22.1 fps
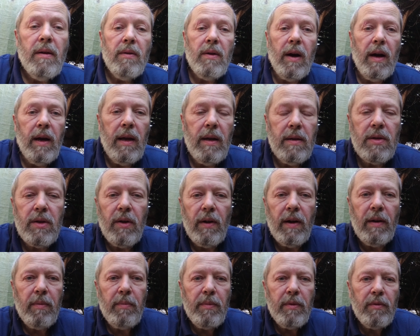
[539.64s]
Right,
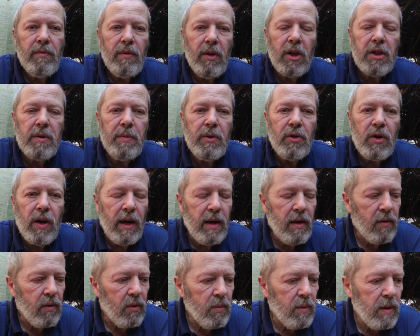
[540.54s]
sorry, lost my train
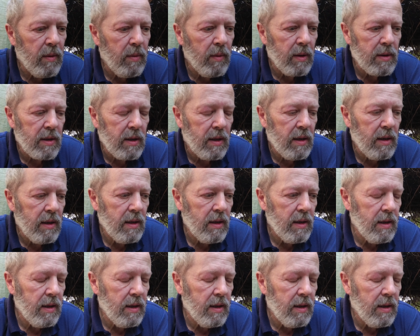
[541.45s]
of thought. Where was I?